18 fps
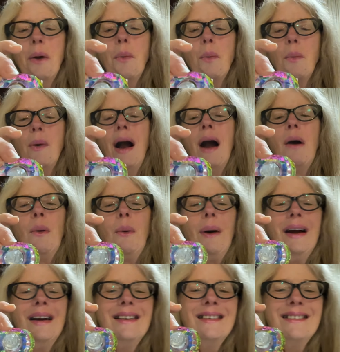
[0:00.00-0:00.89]
Wow.
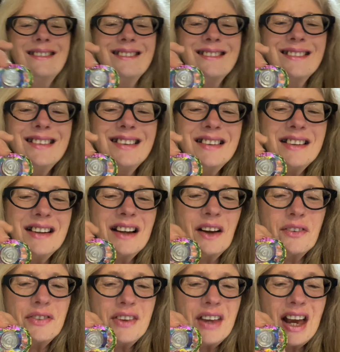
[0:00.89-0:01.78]

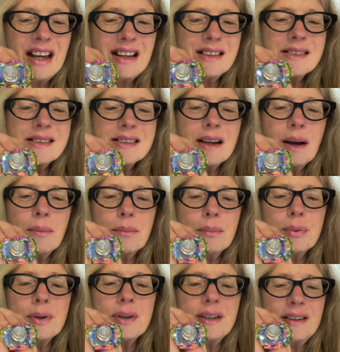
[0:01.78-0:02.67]
Now, there's some
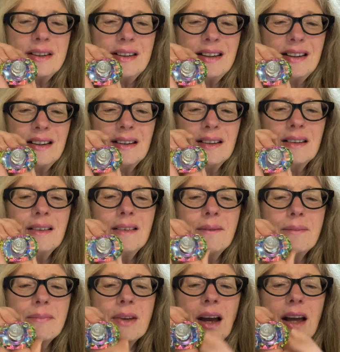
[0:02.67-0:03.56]
pretty.
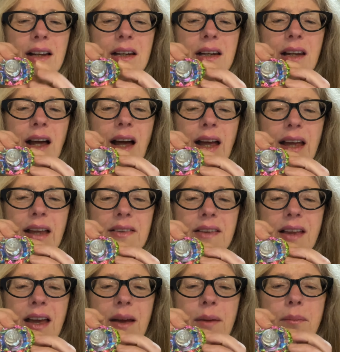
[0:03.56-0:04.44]
I like
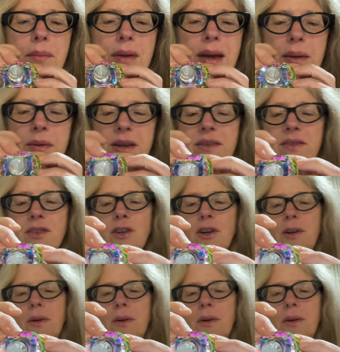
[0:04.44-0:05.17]
that. Maybe it's got